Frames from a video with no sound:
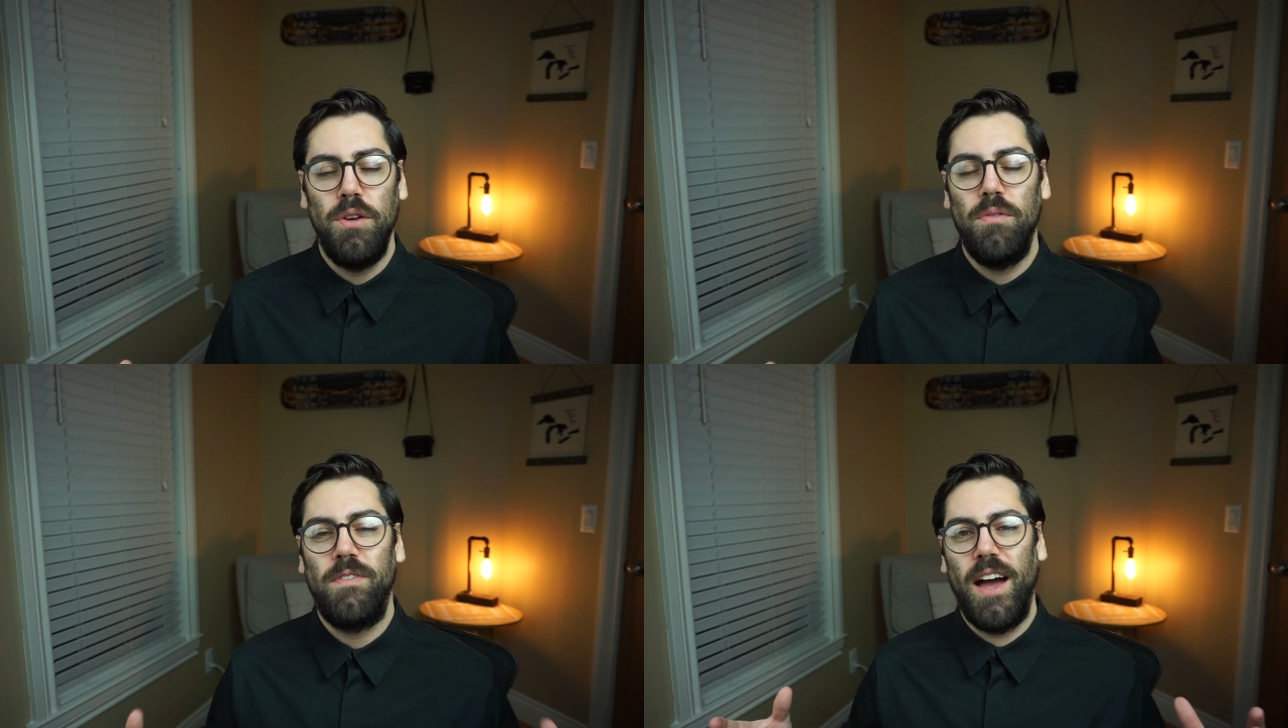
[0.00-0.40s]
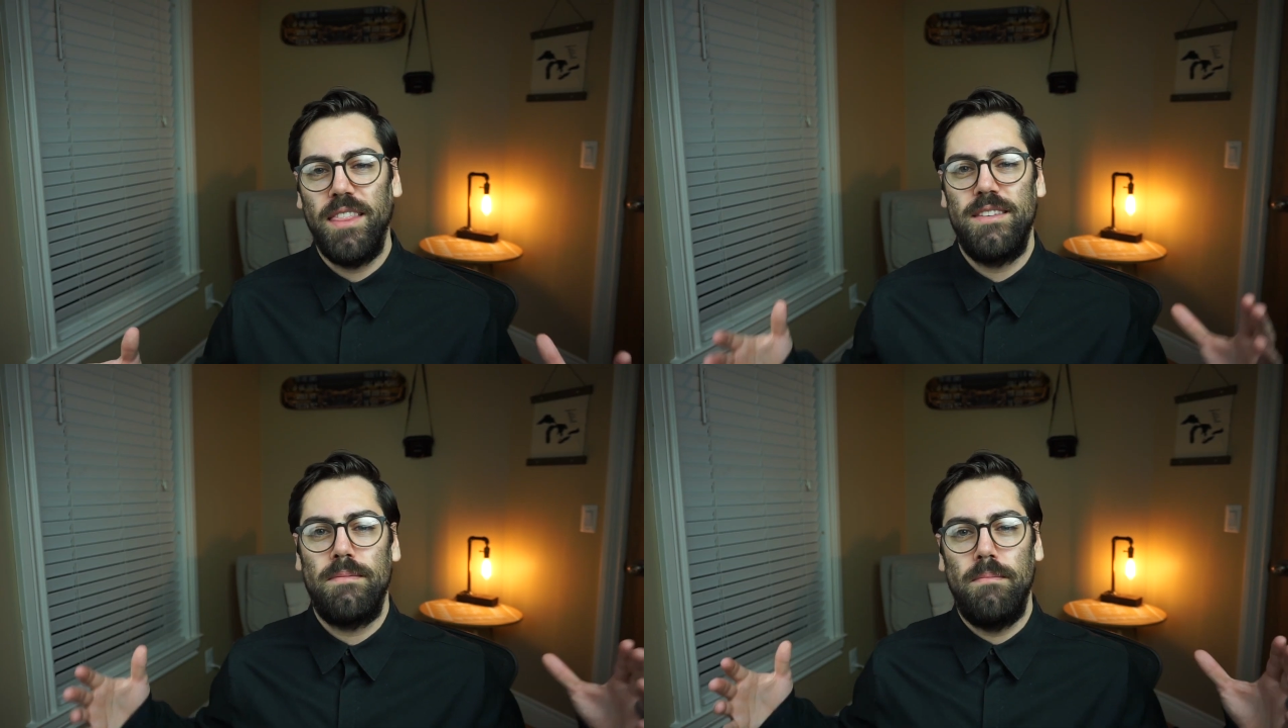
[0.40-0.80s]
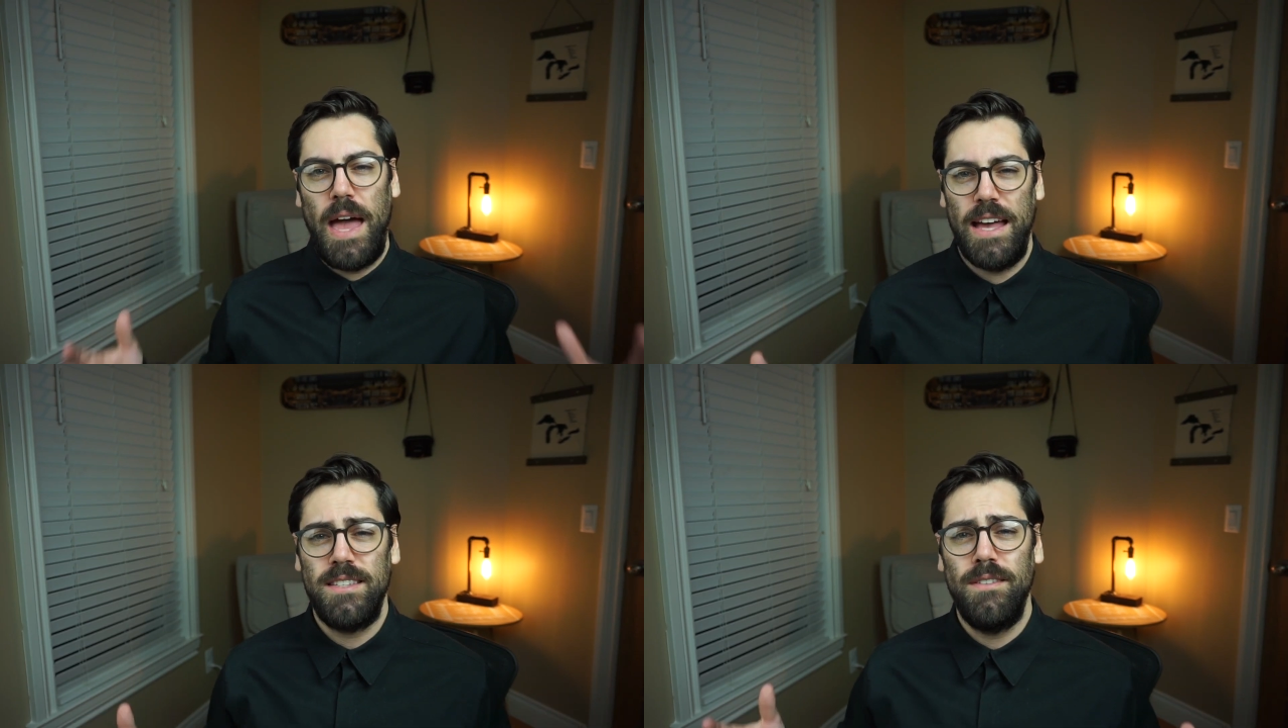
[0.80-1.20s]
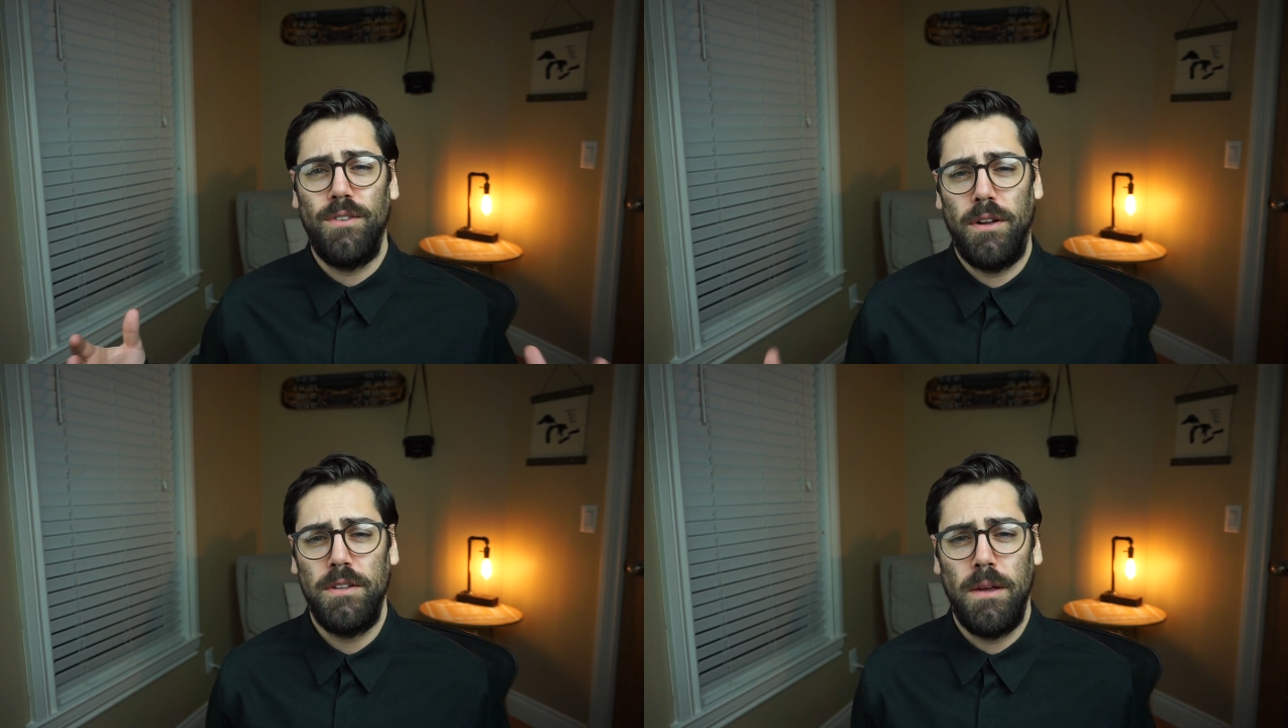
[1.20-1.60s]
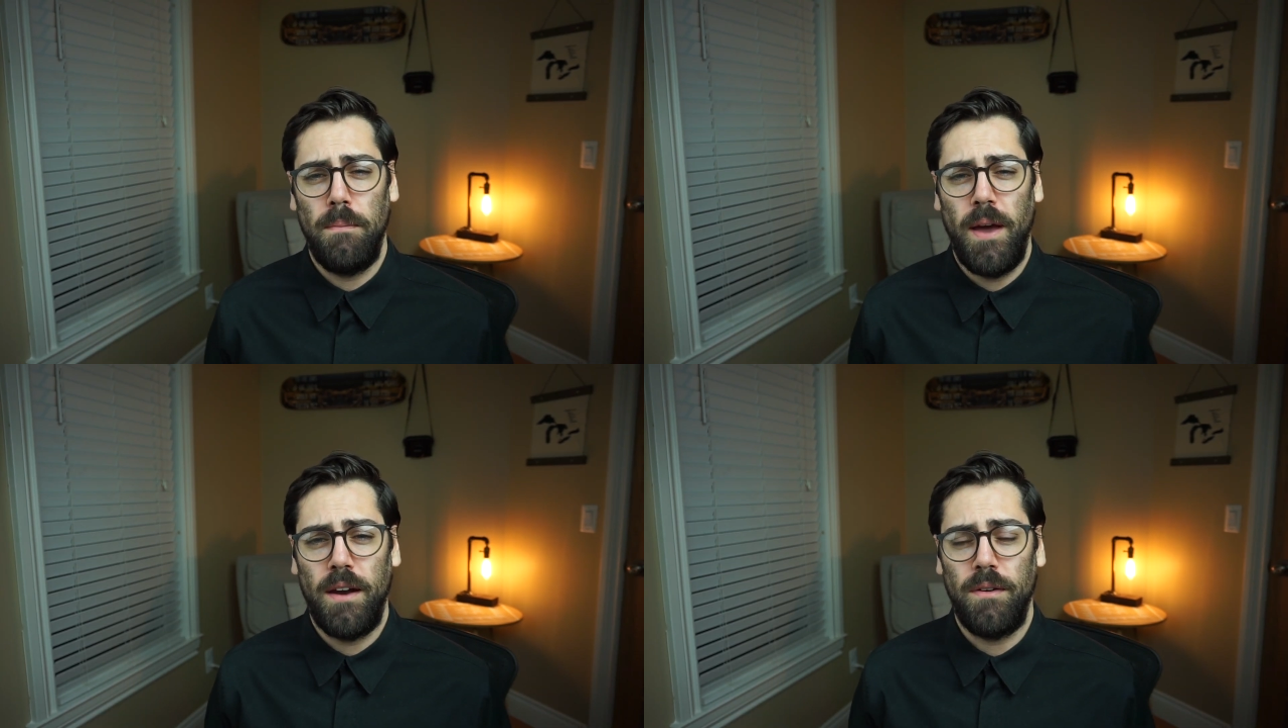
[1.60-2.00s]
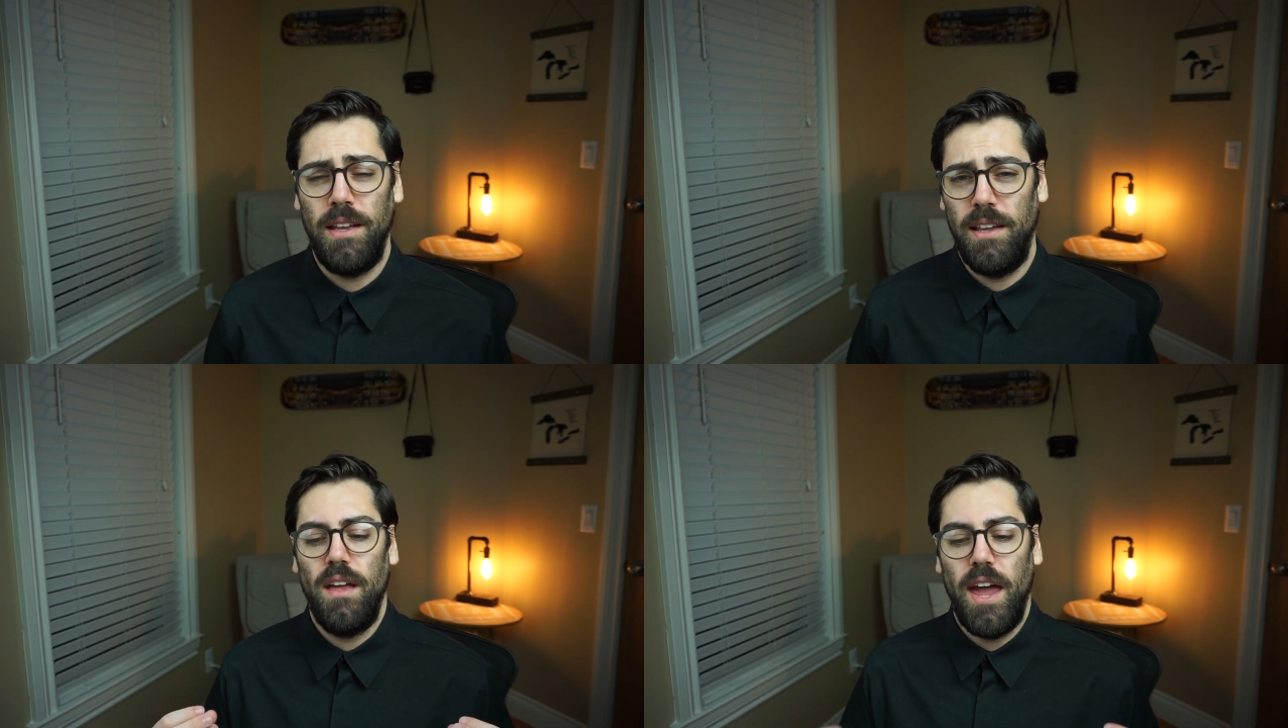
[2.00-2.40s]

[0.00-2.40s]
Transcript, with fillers: You've got this massive Ultium battery,